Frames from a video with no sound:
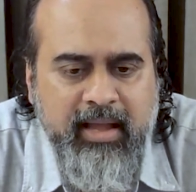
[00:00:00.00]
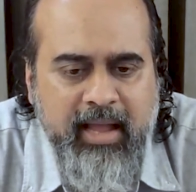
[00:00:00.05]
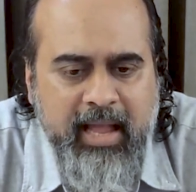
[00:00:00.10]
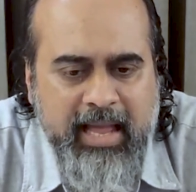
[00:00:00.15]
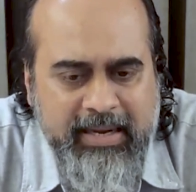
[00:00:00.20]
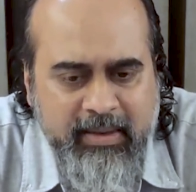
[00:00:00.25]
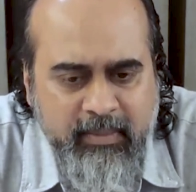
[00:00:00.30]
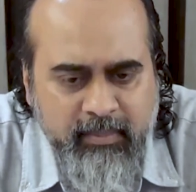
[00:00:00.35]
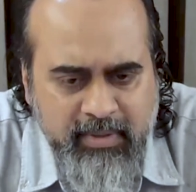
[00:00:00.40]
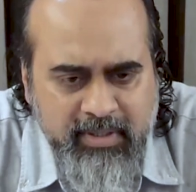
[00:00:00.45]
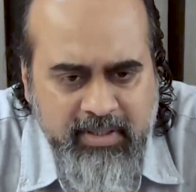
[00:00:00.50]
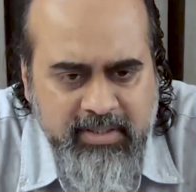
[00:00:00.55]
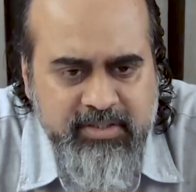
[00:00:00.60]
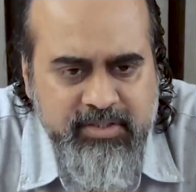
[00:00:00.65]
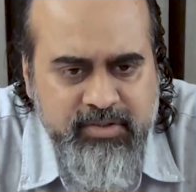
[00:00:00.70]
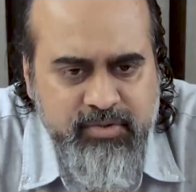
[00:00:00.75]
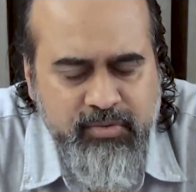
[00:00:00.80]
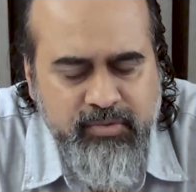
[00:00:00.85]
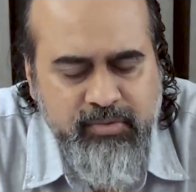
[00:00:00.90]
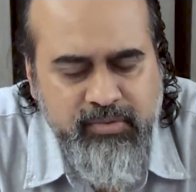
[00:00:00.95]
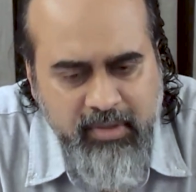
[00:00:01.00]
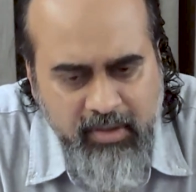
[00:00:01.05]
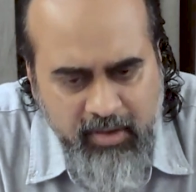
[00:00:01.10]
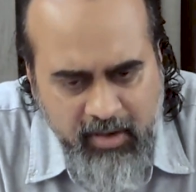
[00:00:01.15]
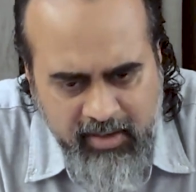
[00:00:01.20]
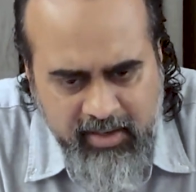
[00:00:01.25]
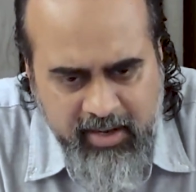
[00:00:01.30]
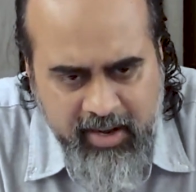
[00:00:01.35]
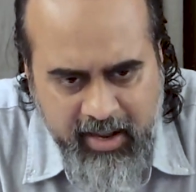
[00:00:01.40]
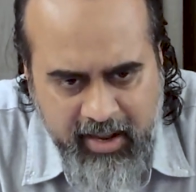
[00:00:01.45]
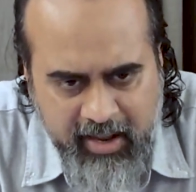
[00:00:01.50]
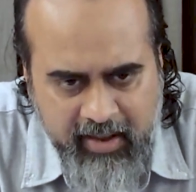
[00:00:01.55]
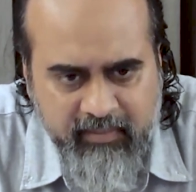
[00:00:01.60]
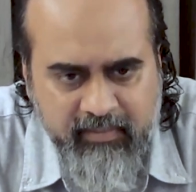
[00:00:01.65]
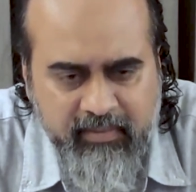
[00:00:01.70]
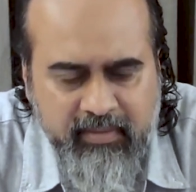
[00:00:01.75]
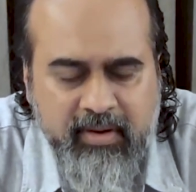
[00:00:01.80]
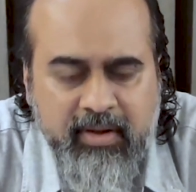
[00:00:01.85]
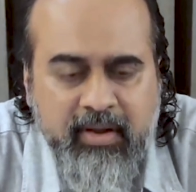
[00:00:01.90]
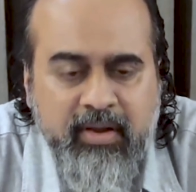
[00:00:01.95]
animals do not
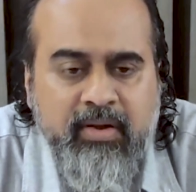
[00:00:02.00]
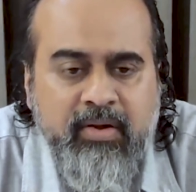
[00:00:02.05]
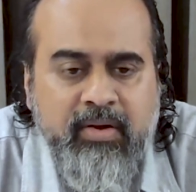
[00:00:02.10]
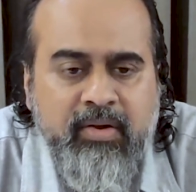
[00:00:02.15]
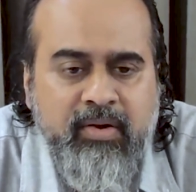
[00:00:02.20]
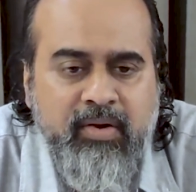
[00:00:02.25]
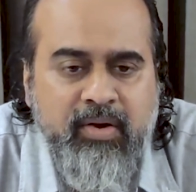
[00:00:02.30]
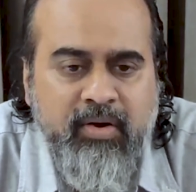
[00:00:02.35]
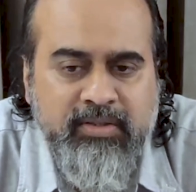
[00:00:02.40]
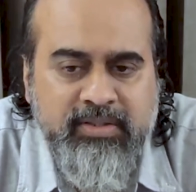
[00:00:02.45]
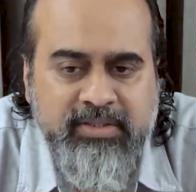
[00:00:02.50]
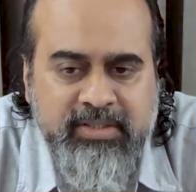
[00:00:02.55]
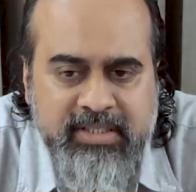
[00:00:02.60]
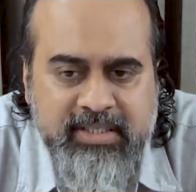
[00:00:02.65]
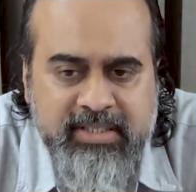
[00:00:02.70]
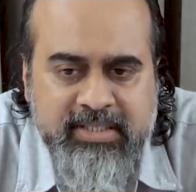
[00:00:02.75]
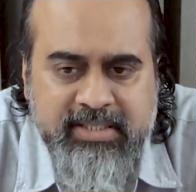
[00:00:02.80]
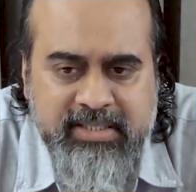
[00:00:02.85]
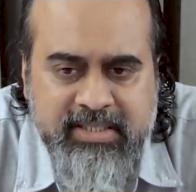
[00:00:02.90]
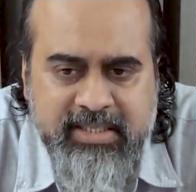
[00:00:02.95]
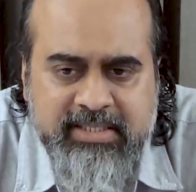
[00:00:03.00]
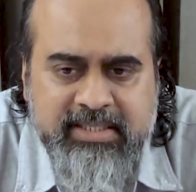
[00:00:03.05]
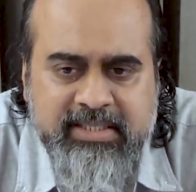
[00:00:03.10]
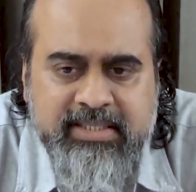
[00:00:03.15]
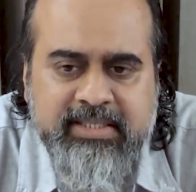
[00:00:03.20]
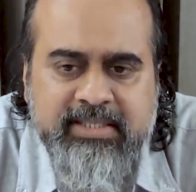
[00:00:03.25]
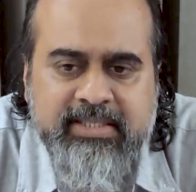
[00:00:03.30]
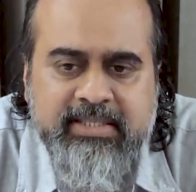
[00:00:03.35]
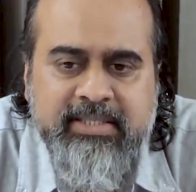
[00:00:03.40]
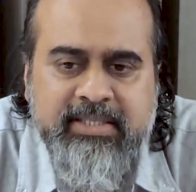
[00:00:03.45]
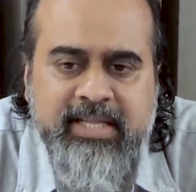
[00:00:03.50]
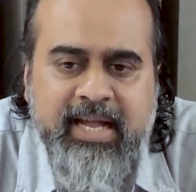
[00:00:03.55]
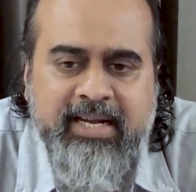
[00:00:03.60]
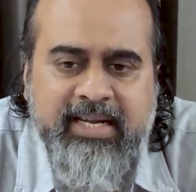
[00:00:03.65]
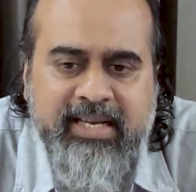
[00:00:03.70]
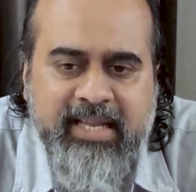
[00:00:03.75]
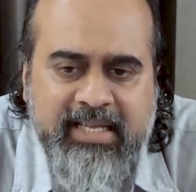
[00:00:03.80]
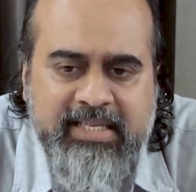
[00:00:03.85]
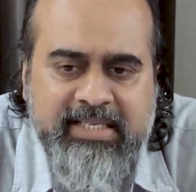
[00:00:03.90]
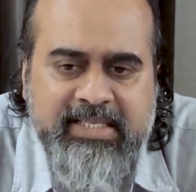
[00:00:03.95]
have a consciousness
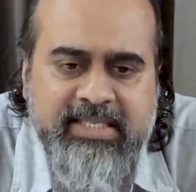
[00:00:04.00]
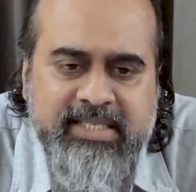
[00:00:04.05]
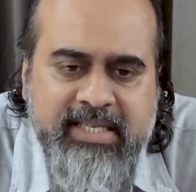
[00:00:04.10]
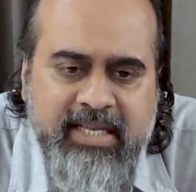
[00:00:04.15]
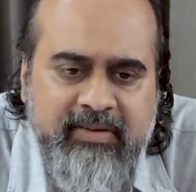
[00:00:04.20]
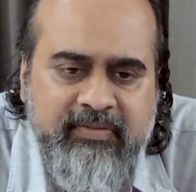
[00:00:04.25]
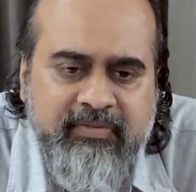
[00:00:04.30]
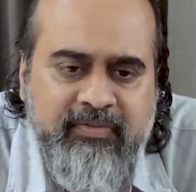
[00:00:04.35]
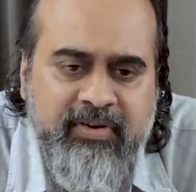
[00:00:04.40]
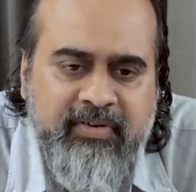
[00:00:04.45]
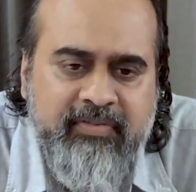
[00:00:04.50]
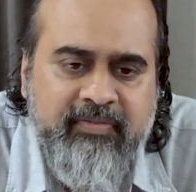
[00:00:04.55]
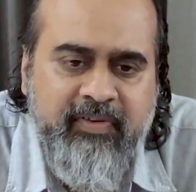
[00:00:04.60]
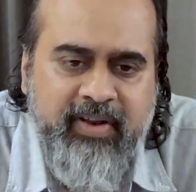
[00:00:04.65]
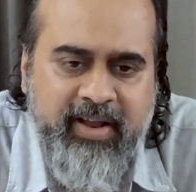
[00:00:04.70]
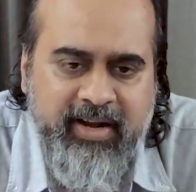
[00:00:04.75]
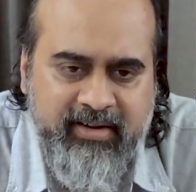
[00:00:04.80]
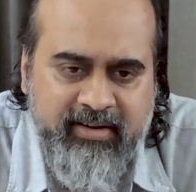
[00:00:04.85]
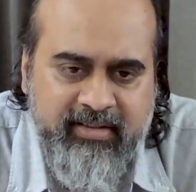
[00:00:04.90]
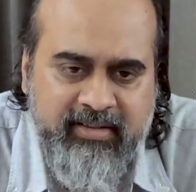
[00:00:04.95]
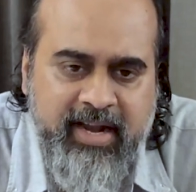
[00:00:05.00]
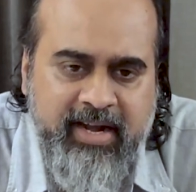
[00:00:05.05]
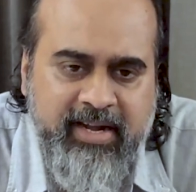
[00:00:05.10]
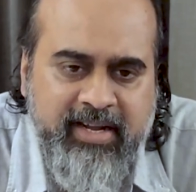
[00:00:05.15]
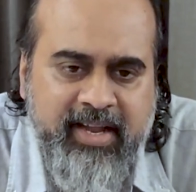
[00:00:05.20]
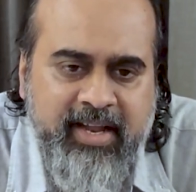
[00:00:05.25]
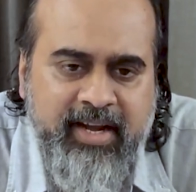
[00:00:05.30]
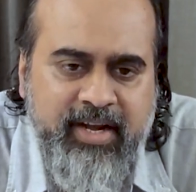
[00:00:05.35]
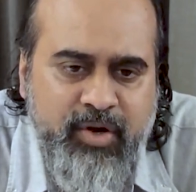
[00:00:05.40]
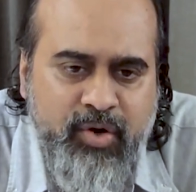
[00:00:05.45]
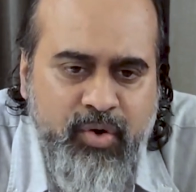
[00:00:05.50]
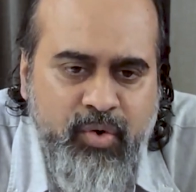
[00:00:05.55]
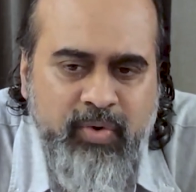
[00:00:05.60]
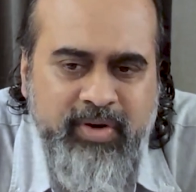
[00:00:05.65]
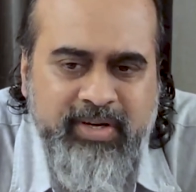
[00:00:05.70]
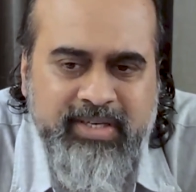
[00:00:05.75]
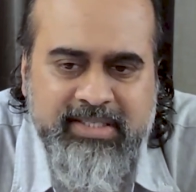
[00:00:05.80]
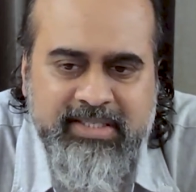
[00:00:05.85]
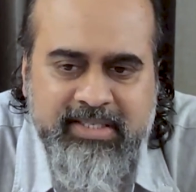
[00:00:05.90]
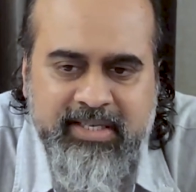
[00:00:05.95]
that can self-reflect, that can know
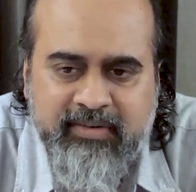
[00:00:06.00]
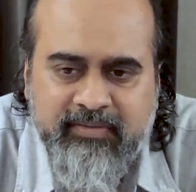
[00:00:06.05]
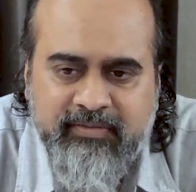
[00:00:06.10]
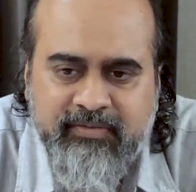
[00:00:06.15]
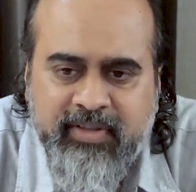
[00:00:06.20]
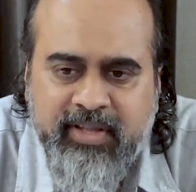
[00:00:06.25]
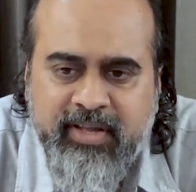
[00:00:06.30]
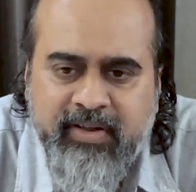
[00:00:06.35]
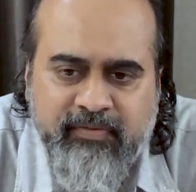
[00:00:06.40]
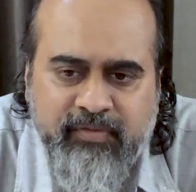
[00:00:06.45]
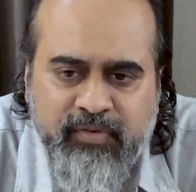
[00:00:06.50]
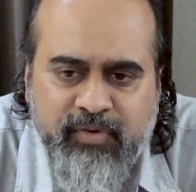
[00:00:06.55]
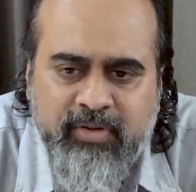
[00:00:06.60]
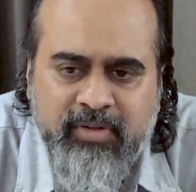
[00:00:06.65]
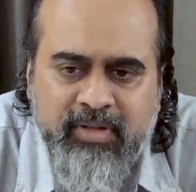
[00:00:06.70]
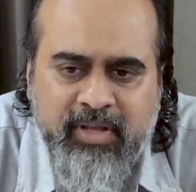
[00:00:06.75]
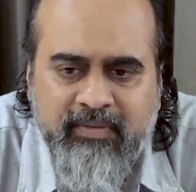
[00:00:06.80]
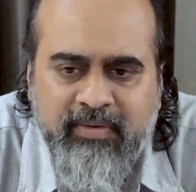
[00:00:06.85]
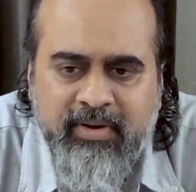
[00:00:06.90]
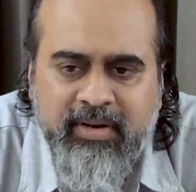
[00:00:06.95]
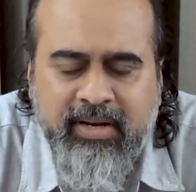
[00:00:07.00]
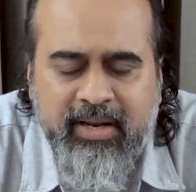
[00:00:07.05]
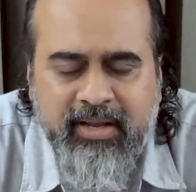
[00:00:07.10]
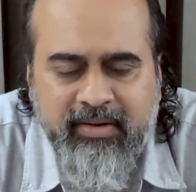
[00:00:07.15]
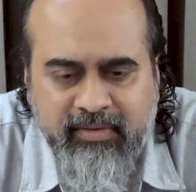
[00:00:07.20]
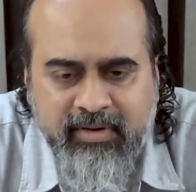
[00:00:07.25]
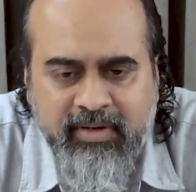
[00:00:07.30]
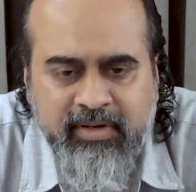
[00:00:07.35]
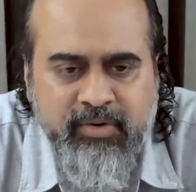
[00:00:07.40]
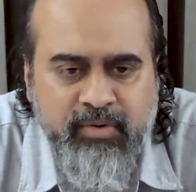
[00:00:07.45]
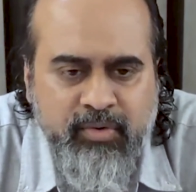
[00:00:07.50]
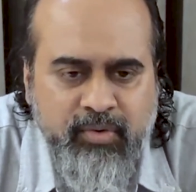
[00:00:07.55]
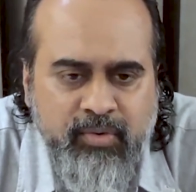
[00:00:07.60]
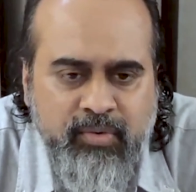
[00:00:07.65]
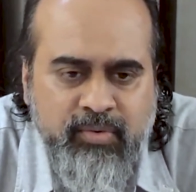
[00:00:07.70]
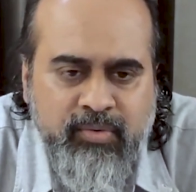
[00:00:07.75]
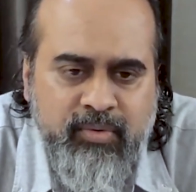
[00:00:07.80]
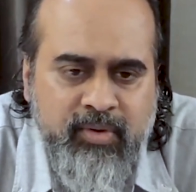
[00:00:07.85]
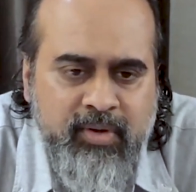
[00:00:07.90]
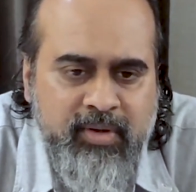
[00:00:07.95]
itself. Therefore, they will never
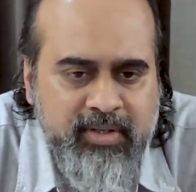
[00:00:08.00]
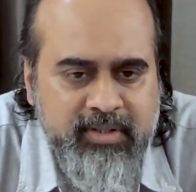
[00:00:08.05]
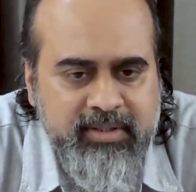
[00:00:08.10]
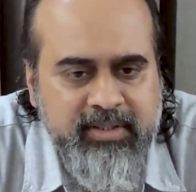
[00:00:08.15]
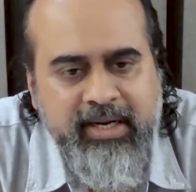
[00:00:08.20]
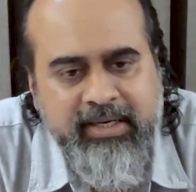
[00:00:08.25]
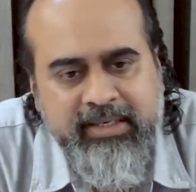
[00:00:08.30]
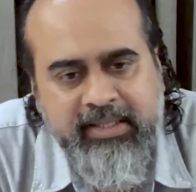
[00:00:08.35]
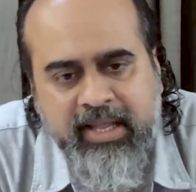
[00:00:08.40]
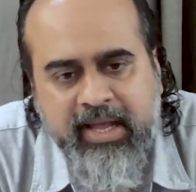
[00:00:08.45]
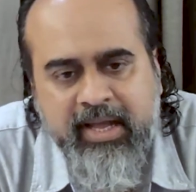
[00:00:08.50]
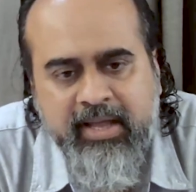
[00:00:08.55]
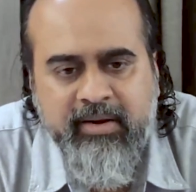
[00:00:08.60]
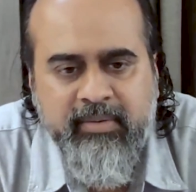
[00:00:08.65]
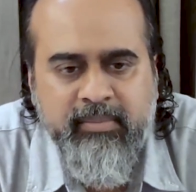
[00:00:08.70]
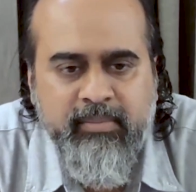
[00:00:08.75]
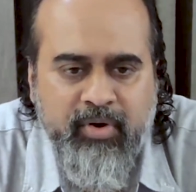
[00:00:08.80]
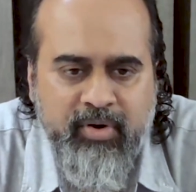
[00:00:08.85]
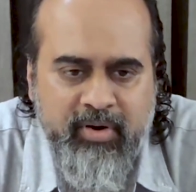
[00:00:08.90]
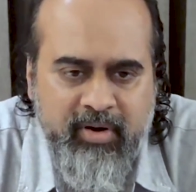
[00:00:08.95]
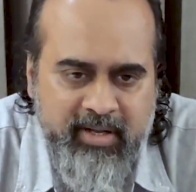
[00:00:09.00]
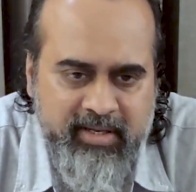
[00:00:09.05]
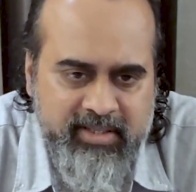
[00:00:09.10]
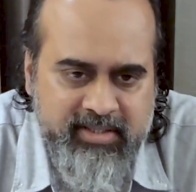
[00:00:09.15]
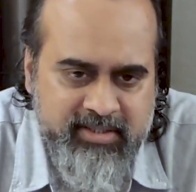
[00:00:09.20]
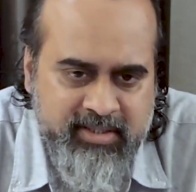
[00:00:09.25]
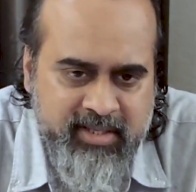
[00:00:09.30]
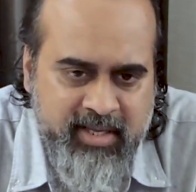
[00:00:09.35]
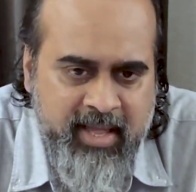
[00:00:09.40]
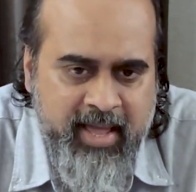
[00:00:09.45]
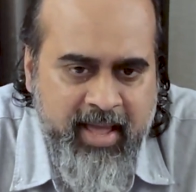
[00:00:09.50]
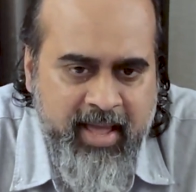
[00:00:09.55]
know that they are in bondage.